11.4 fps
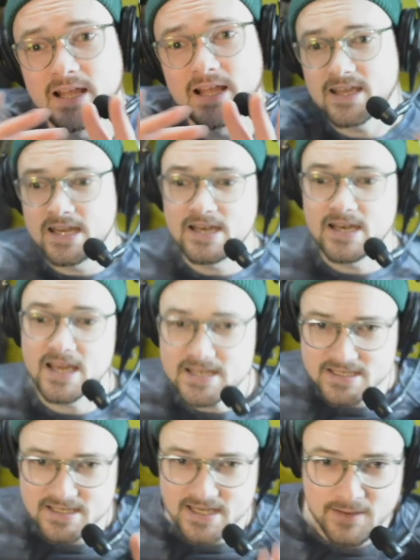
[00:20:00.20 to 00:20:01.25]
a
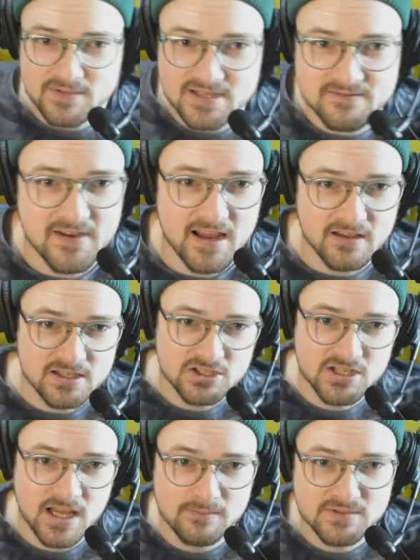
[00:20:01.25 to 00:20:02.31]
nice empty file each
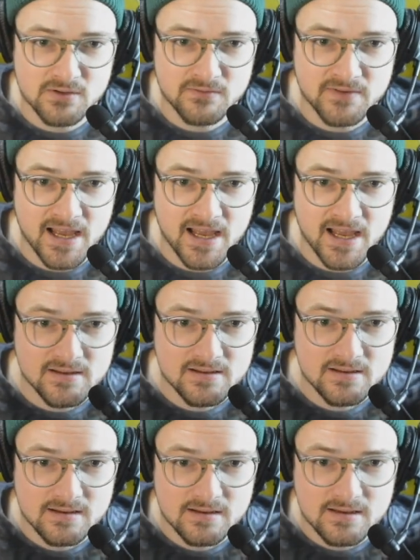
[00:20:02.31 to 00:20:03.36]
time. So File,
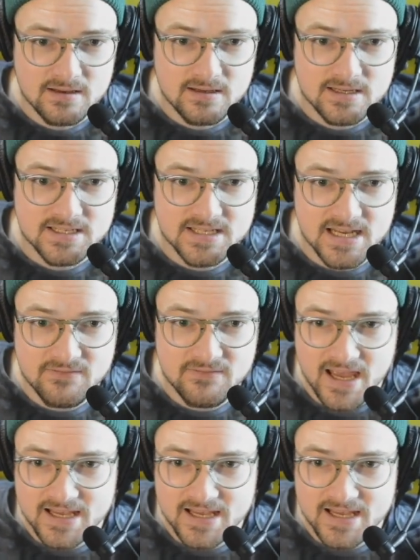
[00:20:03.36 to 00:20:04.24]
Save as